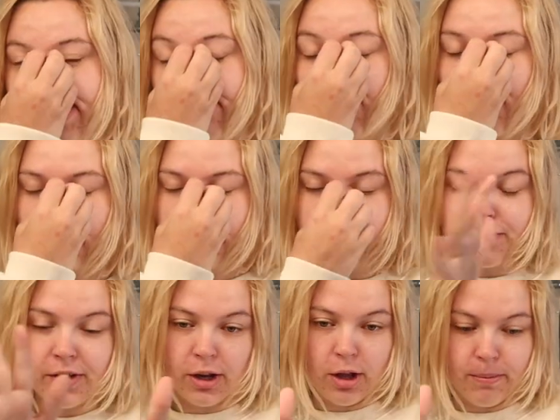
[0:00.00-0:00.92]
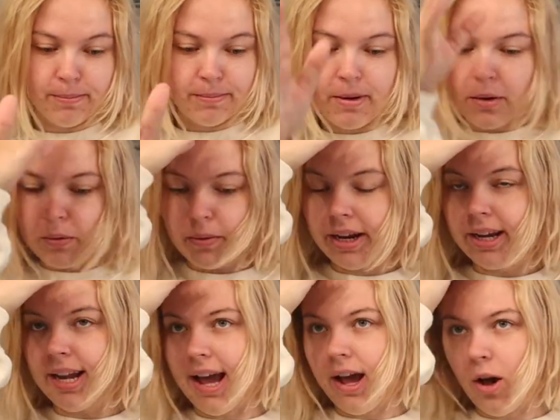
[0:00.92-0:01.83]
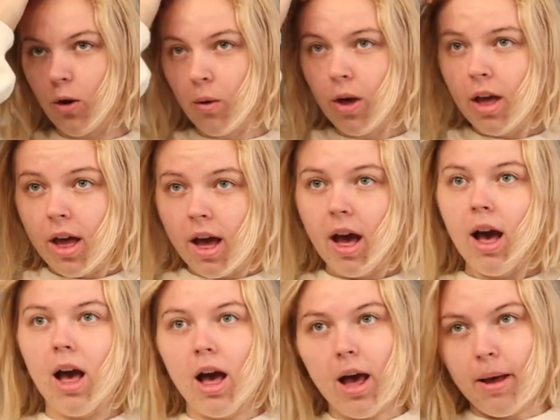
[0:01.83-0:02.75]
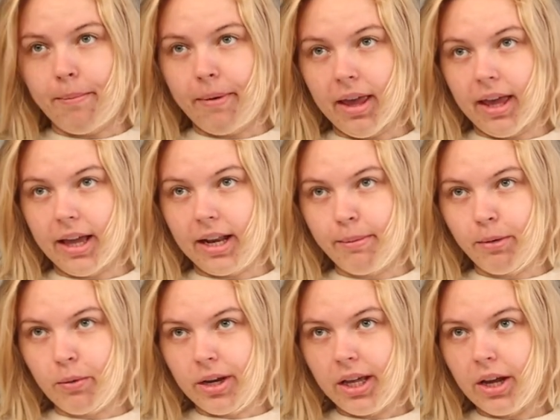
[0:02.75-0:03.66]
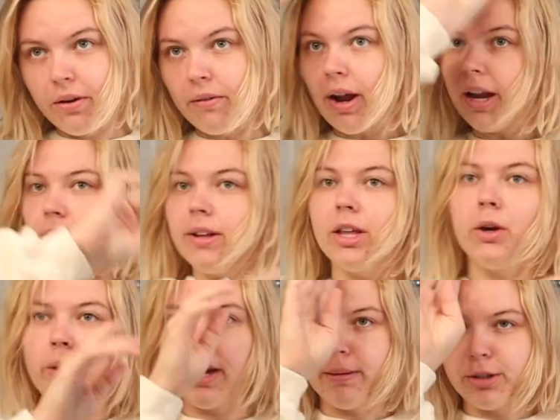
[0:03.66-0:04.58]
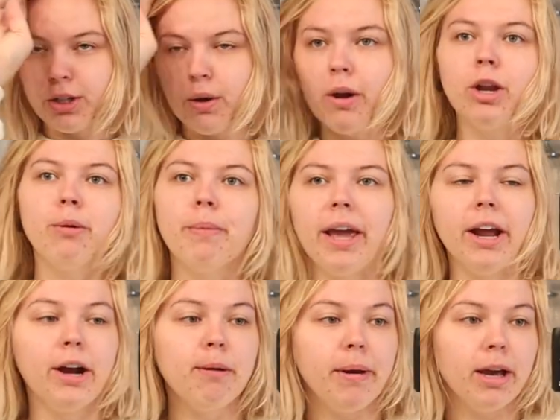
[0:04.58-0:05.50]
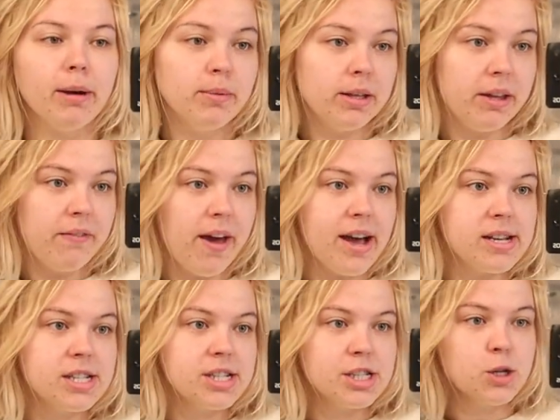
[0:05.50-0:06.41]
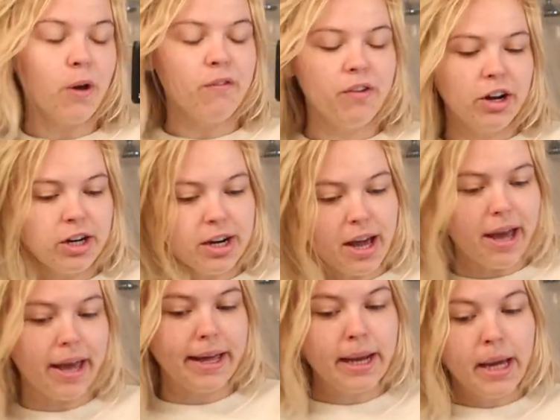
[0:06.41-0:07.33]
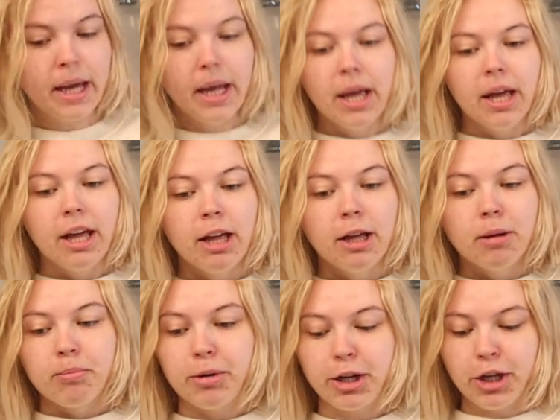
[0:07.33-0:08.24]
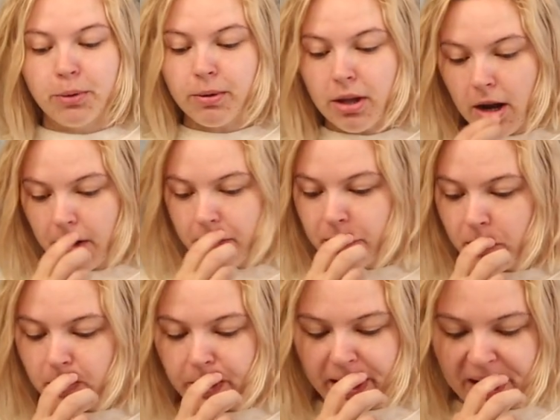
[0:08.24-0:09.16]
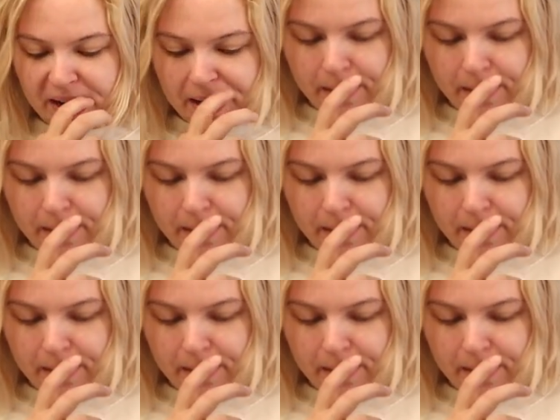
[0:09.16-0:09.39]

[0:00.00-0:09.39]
I'm about to film right now, um, and I'm going to get ready really quick. I'm just going to do my hair and makeup really fast, so I figured I'd bring you along for it.